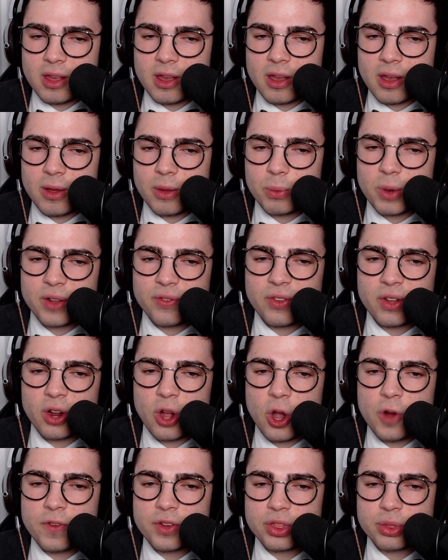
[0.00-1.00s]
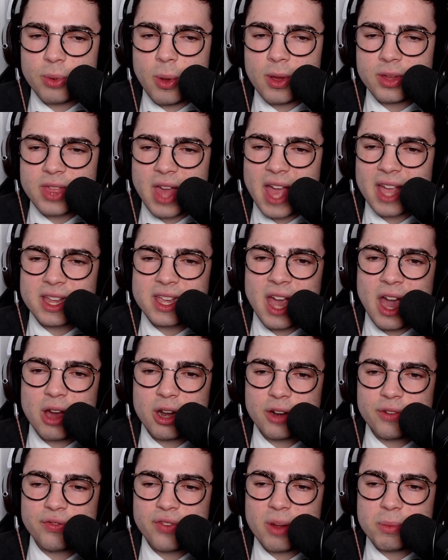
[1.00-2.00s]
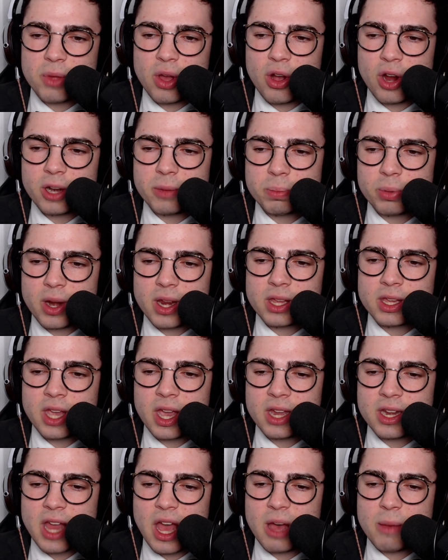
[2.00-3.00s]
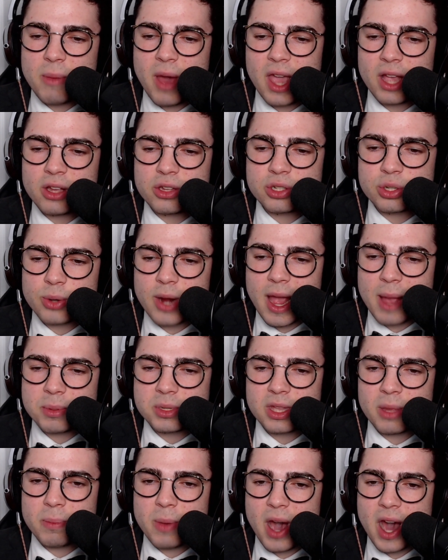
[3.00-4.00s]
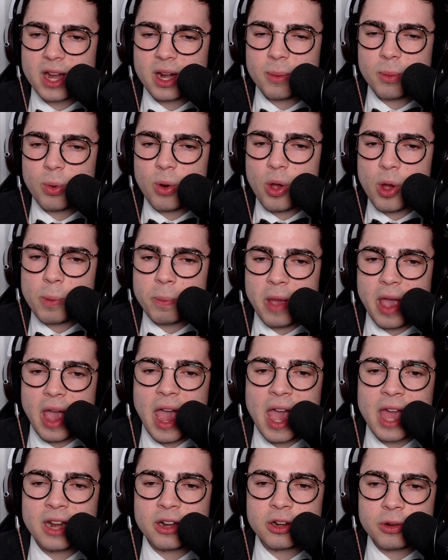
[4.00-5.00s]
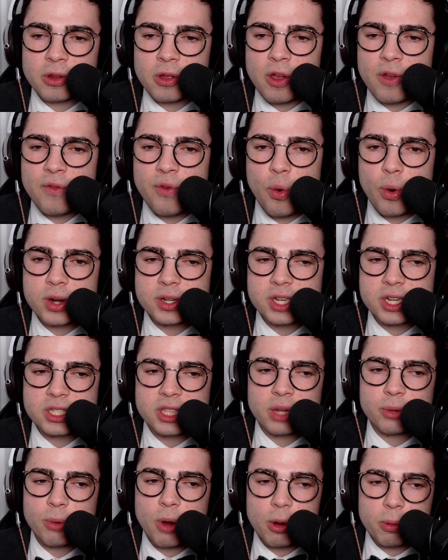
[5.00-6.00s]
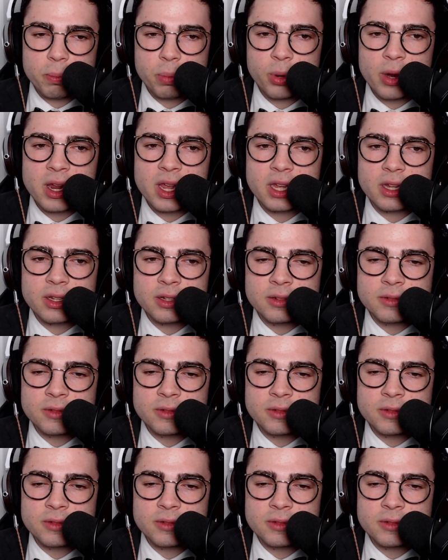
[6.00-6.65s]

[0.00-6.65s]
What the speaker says: Ric Flair overthrowing that counter from the Heartbreak Kid. Now Michaels grabs the bottom rope and forces the rope break.